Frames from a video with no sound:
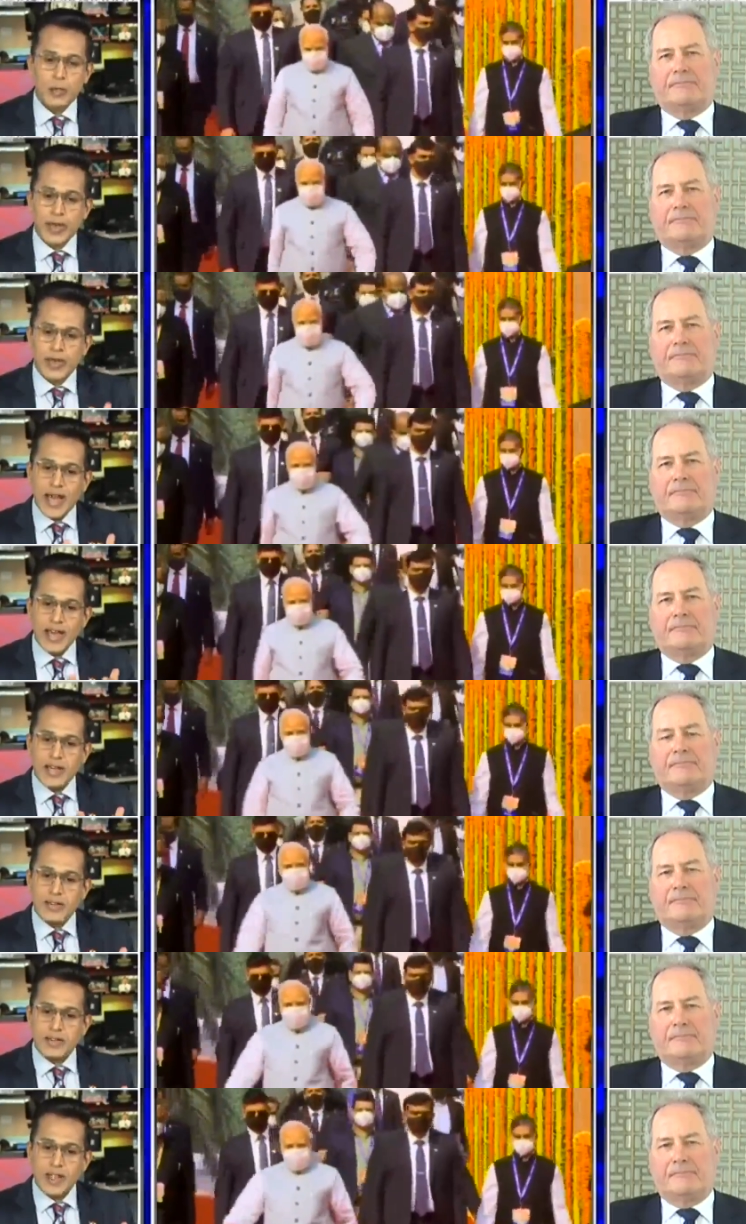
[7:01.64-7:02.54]
Speaker 1: when
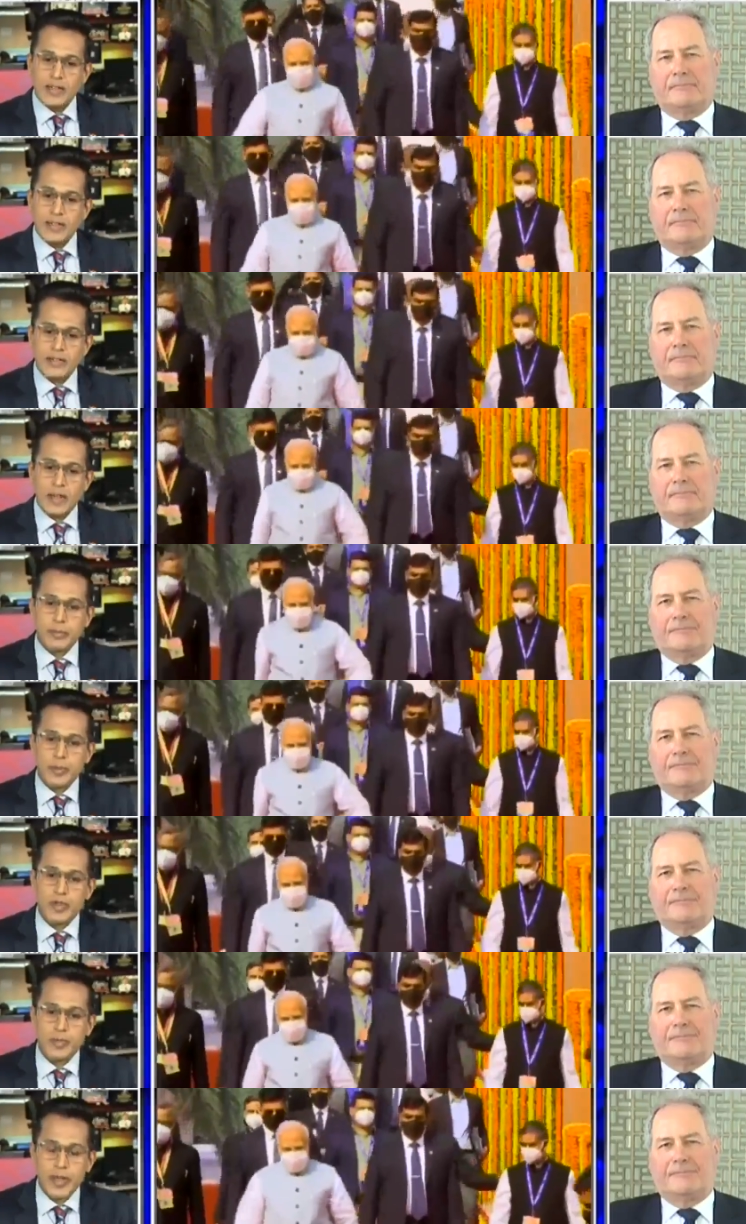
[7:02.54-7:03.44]
narratives like this are
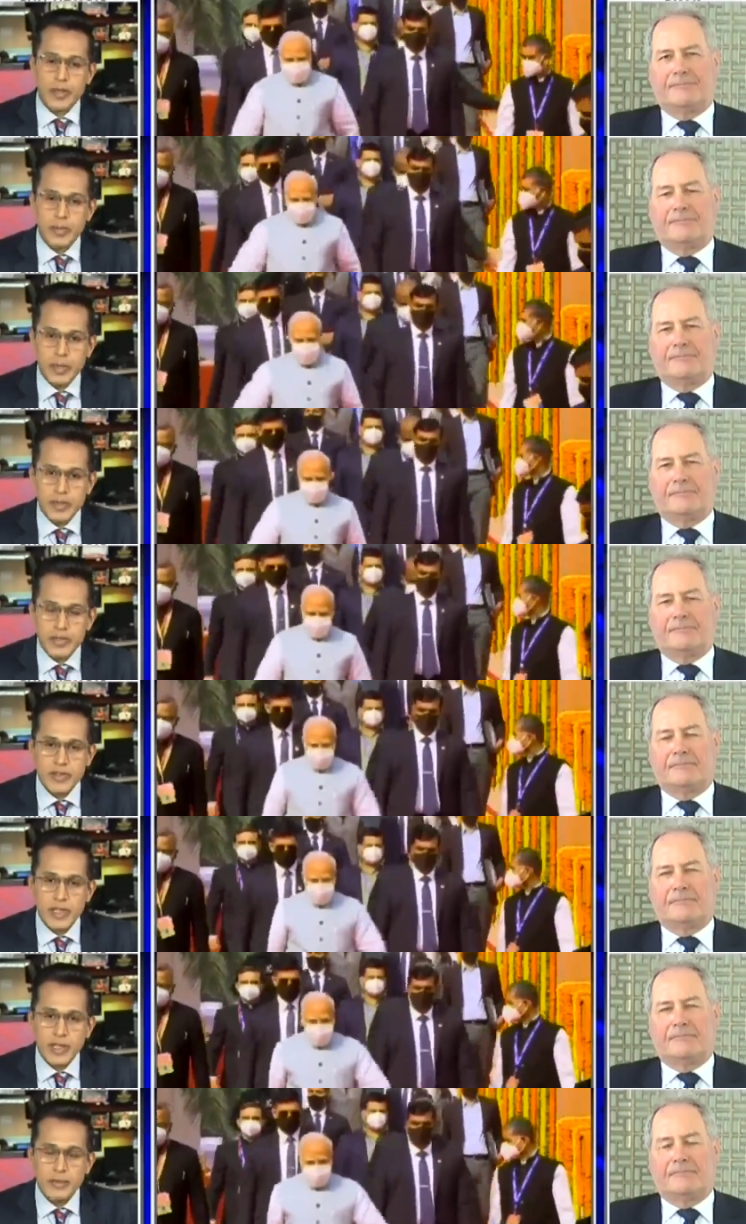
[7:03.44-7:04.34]
pushed by the B B
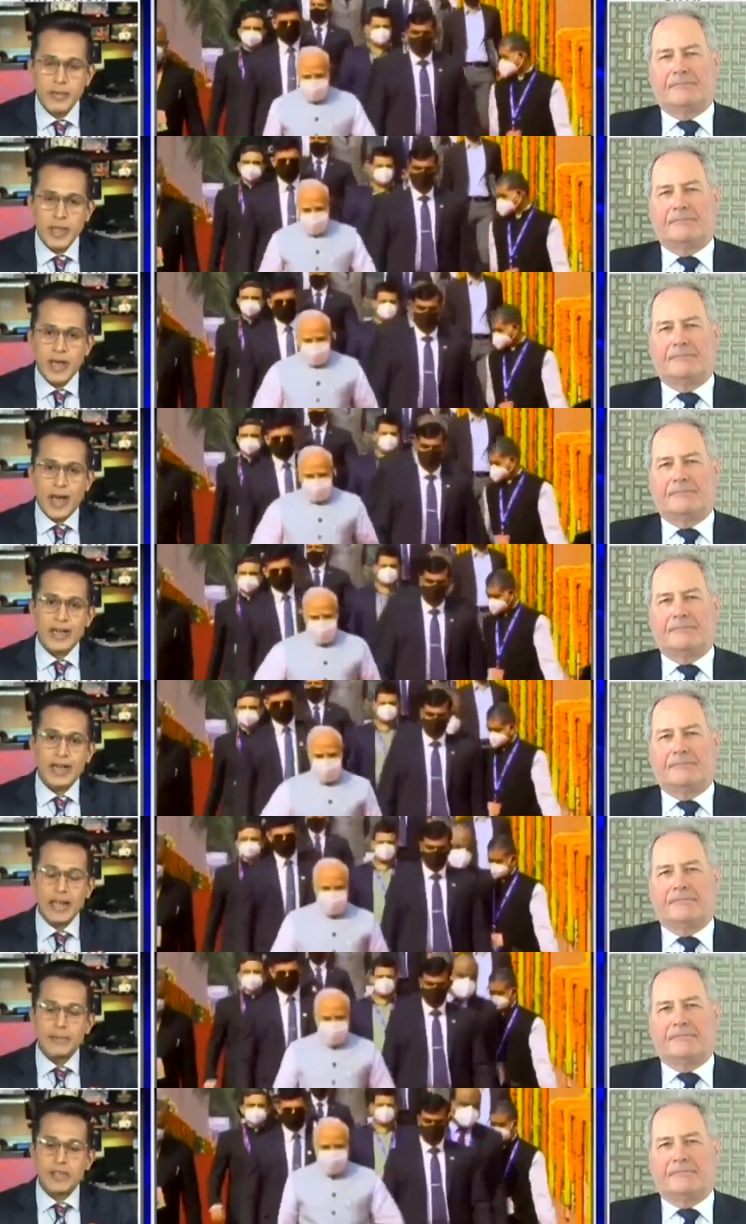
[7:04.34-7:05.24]
C and
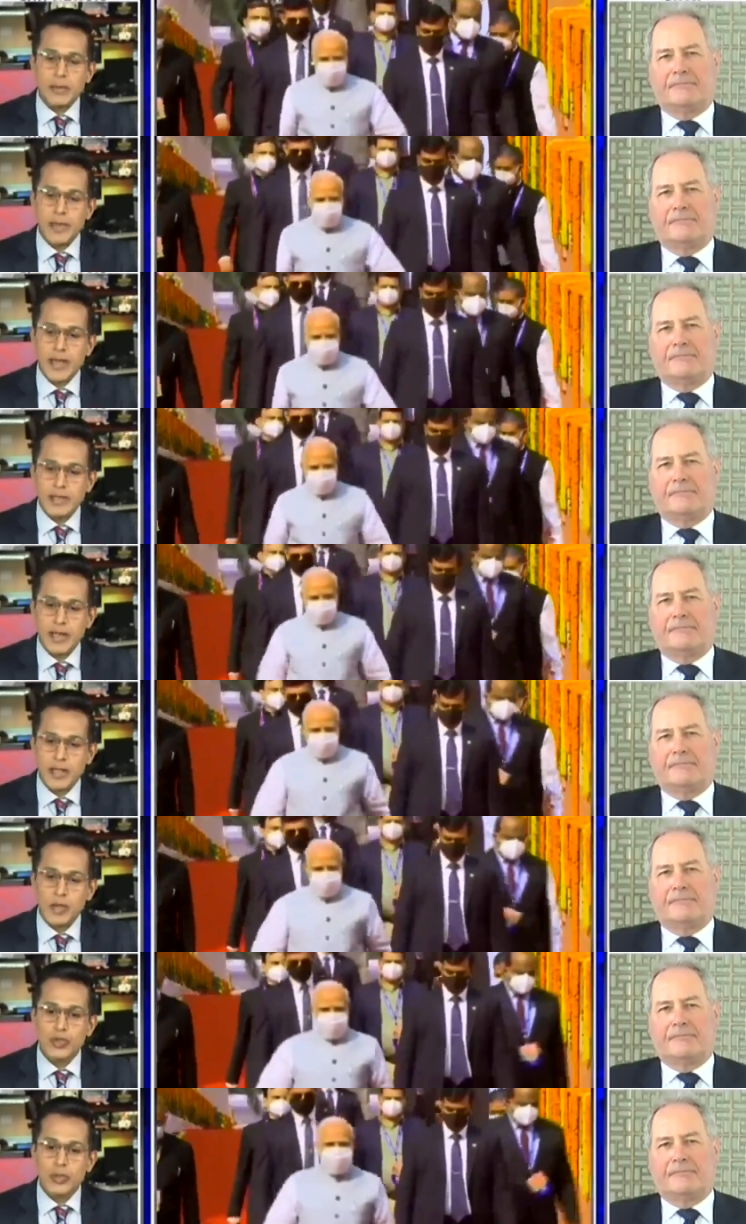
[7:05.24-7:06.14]
claims are made that a
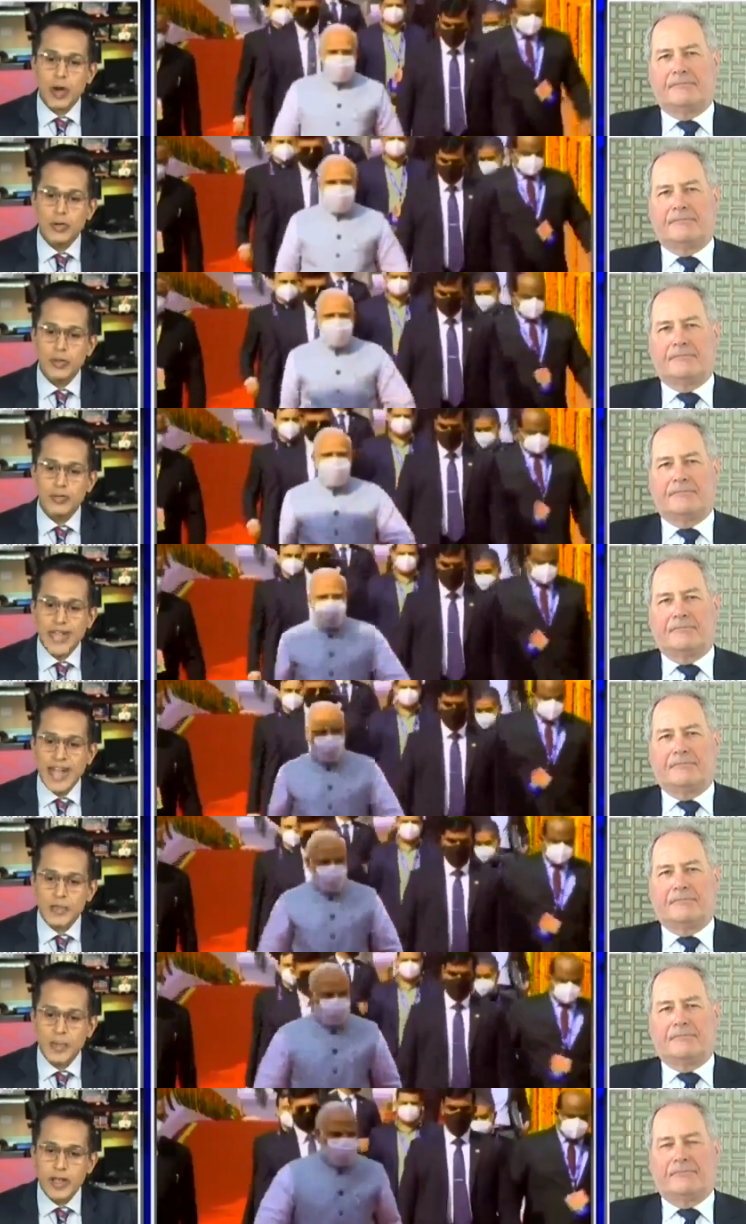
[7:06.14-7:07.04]
huge amount of
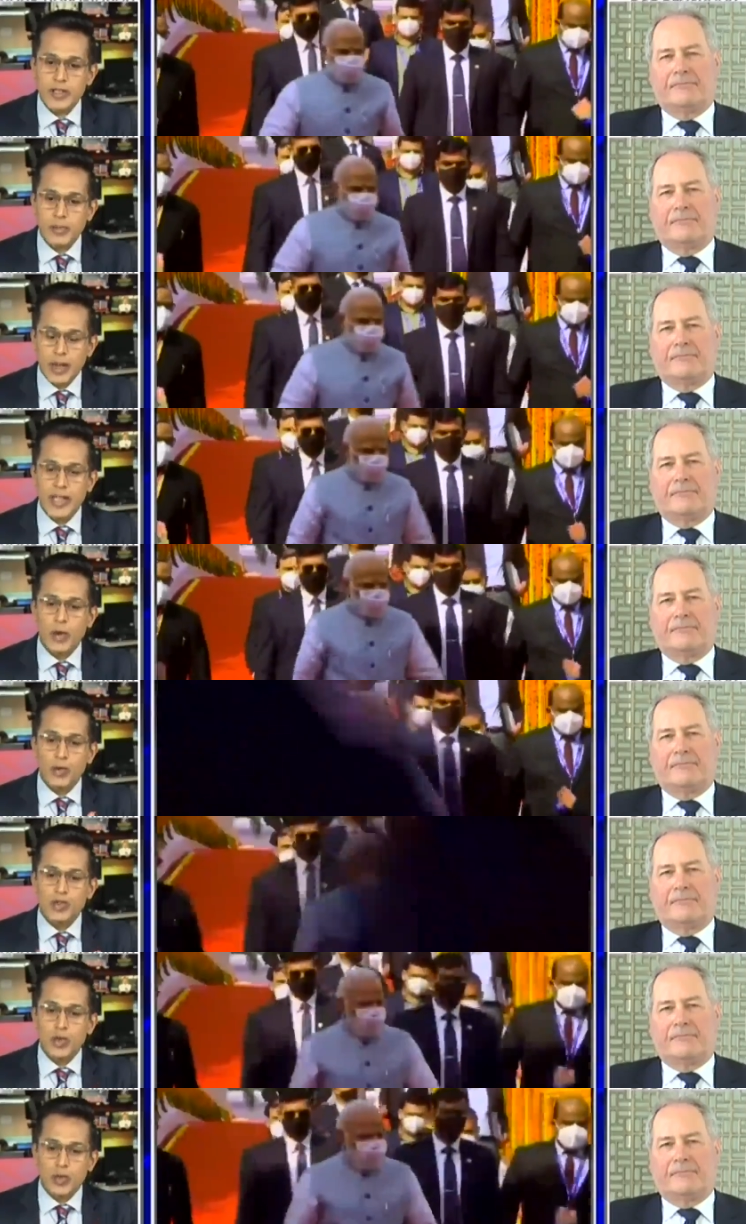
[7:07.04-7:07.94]
taxpayers' money
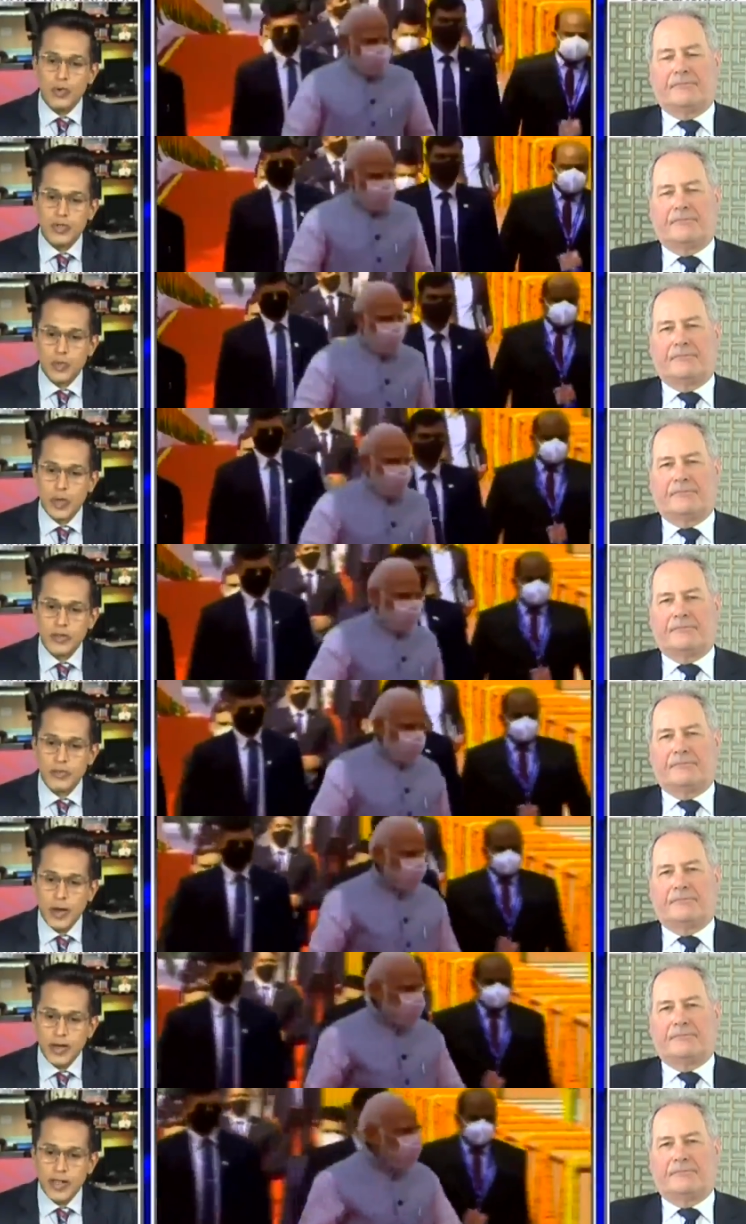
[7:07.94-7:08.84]
also goes towards
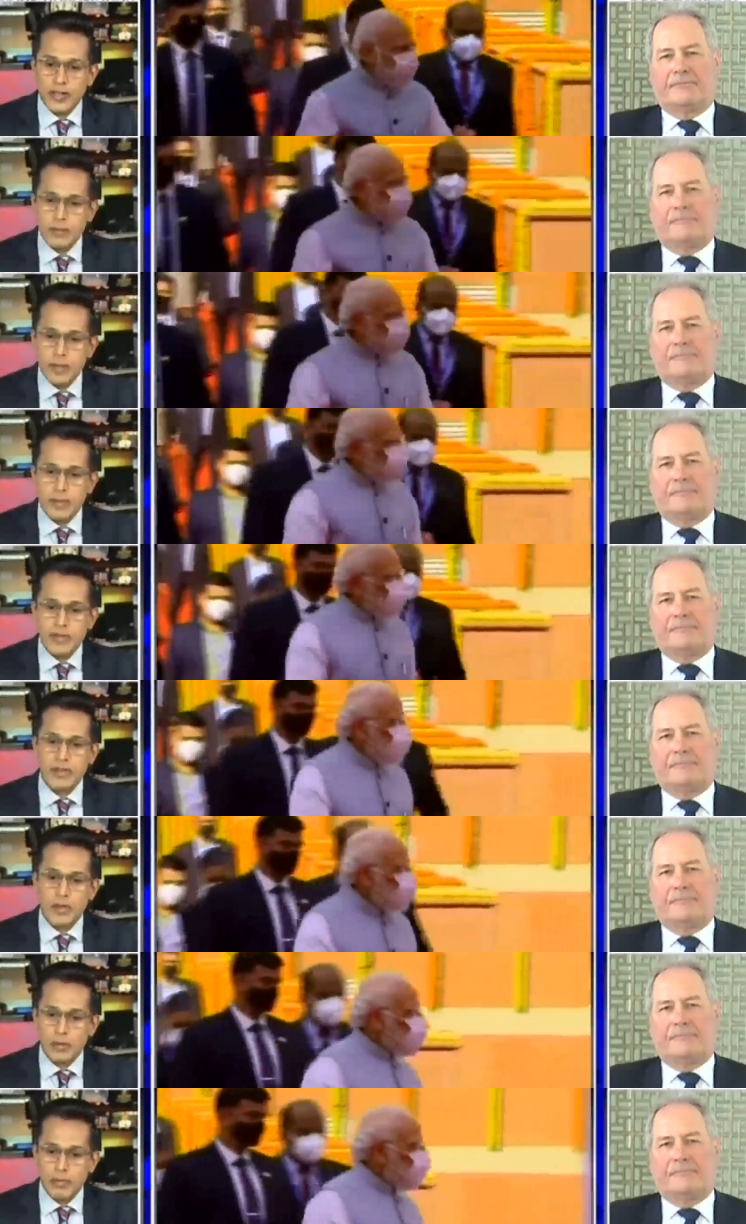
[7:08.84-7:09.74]
funding the B B C
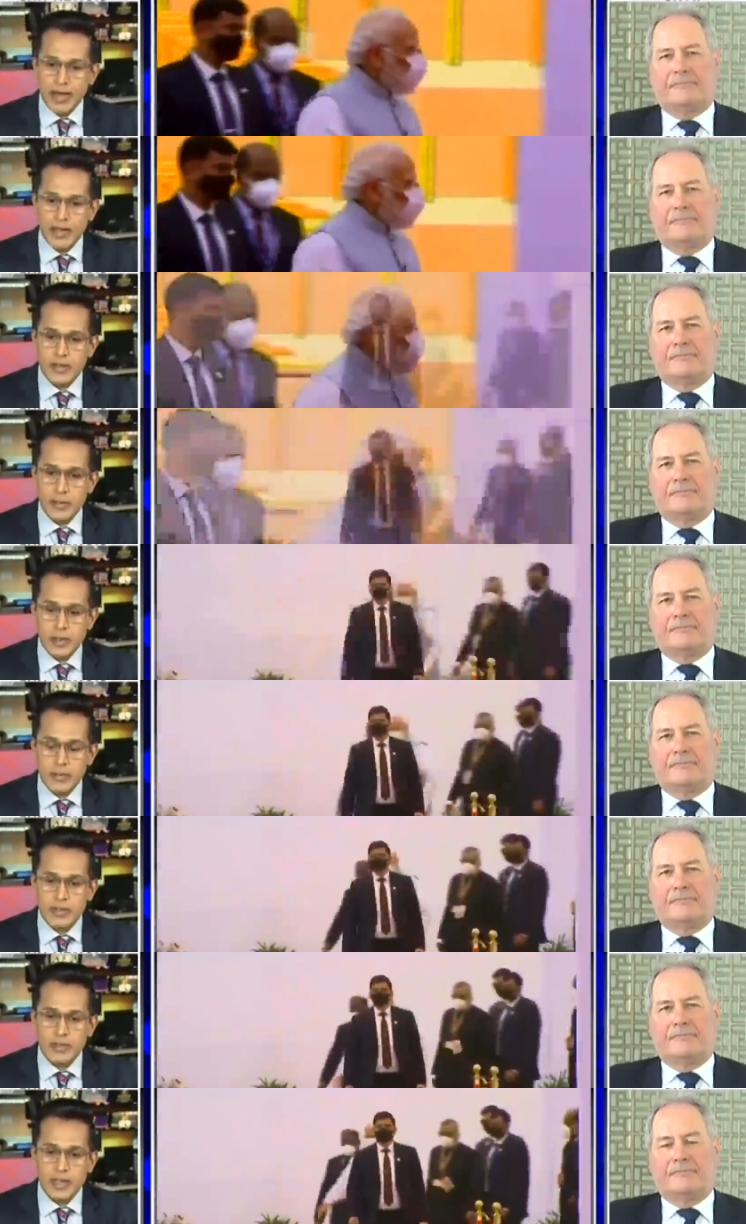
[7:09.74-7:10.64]
or backing the B B
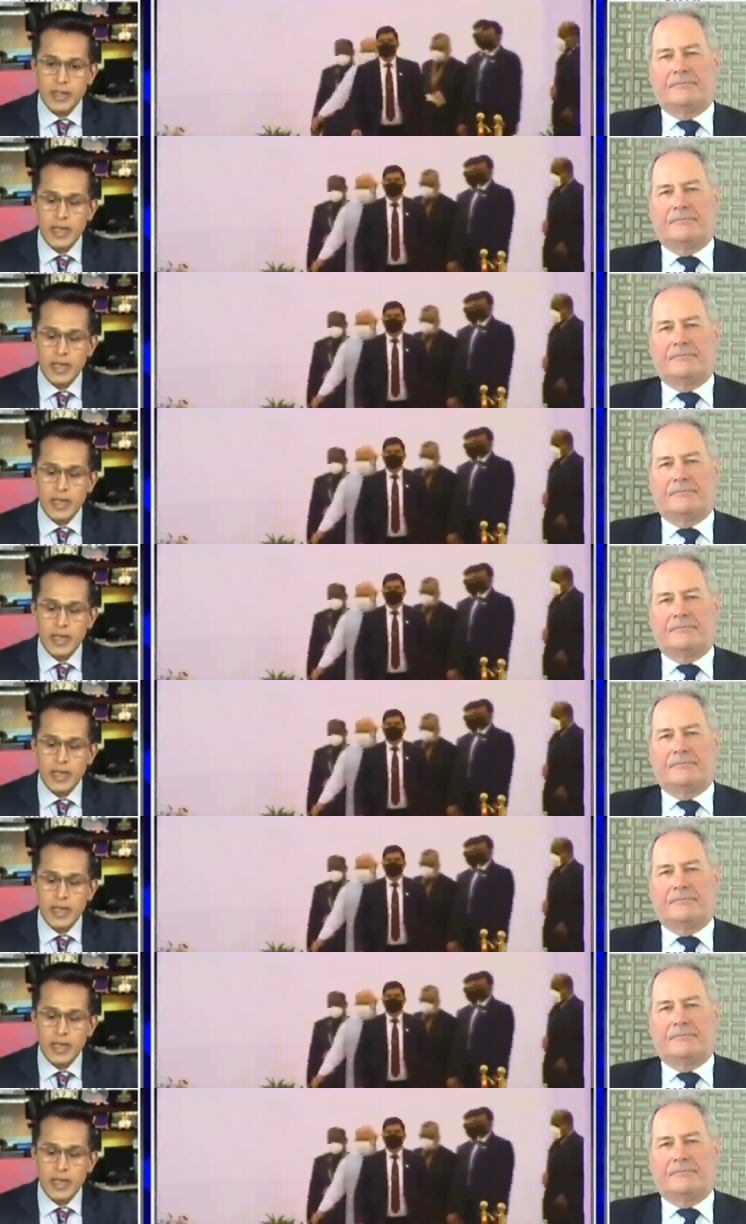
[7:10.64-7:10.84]
C,